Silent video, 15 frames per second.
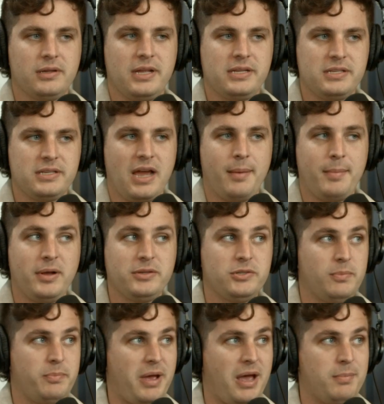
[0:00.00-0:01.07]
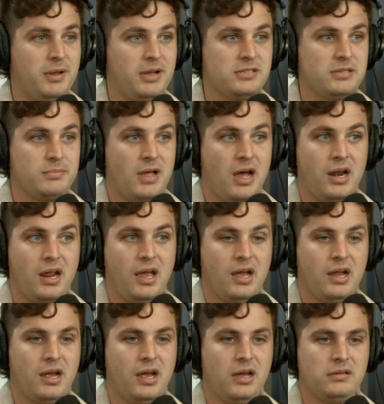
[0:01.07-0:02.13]
and I'm also bad because I'm not a hat
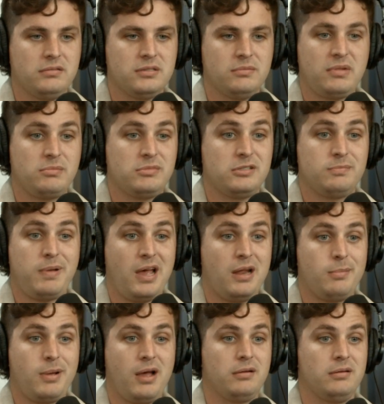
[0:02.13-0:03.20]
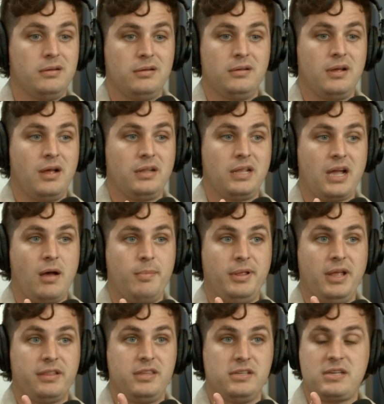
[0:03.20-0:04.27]
guy. Sometimes it's bad about like I'll be
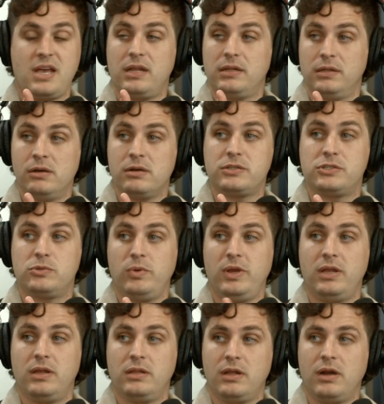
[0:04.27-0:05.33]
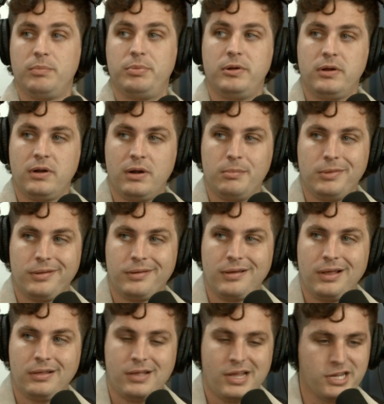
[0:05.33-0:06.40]
like, this hat looks sweet, and then I'll put it on and be like, I
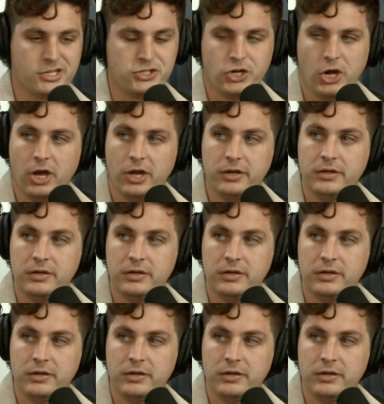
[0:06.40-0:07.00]
look like a chud.